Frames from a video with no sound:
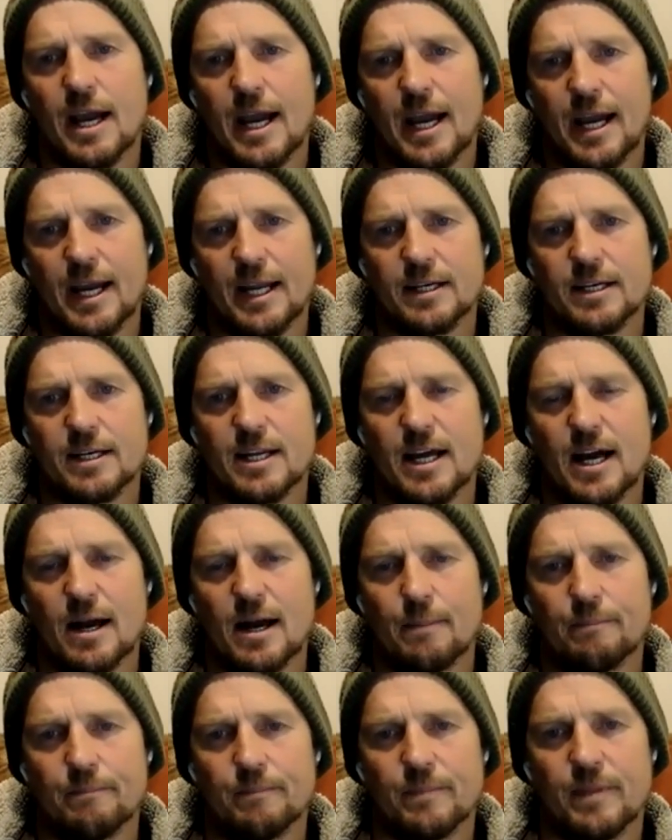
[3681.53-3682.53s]
And
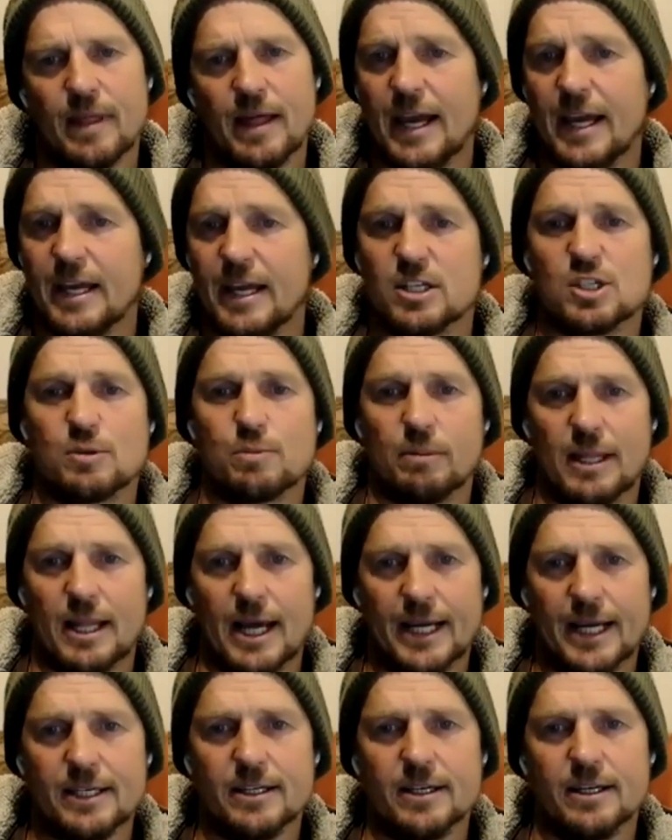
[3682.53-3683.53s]
they
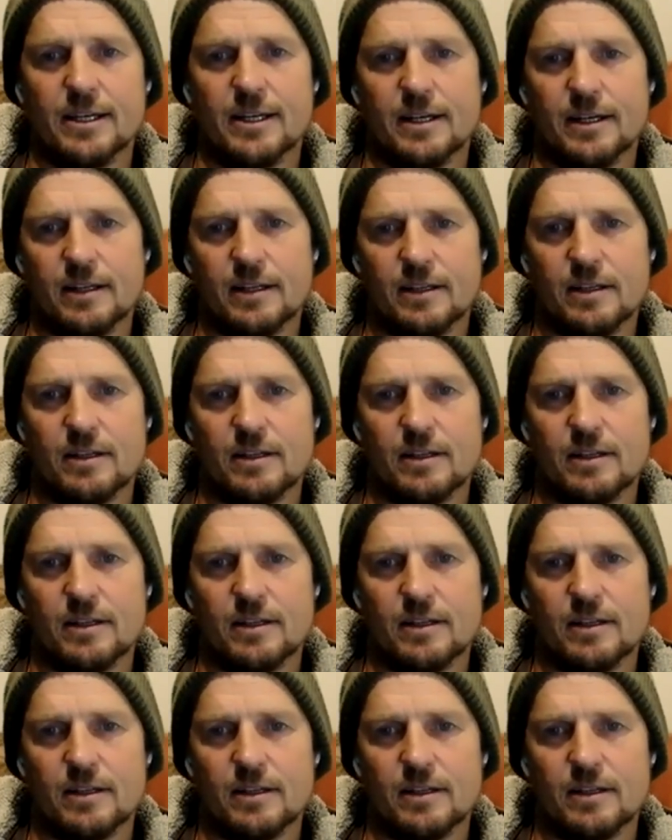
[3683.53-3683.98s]
explained it.